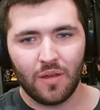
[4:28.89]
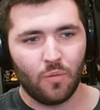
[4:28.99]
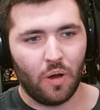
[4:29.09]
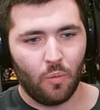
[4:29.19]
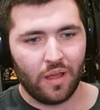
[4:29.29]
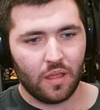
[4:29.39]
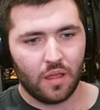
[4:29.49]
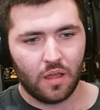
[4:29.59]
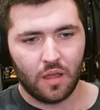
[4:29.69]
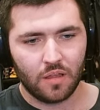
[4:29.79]
What?
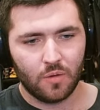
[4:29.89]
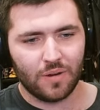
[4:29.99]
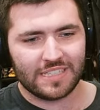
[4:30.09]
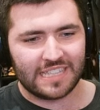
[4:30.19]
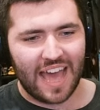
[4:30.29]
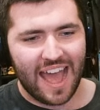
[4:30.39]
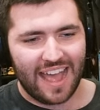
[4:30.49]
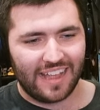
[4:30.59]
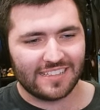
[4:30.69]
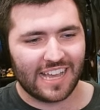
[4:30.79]
What's
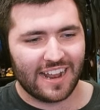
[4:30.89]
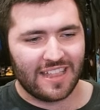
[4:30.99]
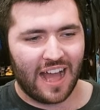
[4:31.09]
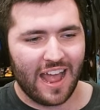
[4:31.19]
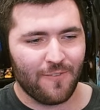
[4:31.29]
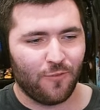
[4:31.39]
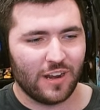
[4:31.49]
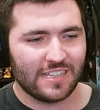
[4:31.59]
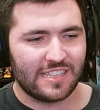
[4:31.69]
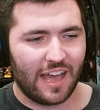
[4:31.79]
that? Is that a knife? What
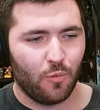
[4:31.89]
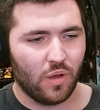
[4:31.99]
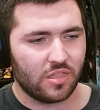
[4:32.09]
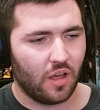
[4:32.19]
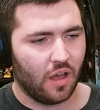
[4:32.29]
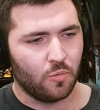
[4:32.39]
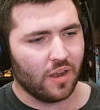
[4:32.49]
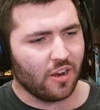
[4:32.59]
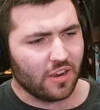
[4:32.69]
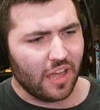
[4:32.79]
is that? What
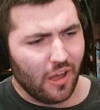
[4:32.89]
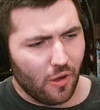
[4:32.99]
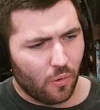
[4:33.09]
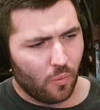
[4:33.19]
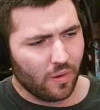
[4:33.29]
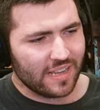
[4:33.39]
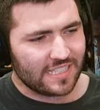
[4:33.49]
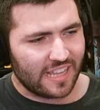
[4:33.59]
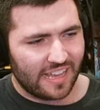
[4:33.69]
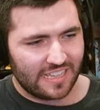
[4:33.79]
are you? What is
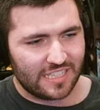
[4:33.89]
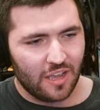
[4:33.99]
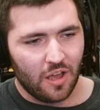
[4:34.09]
this?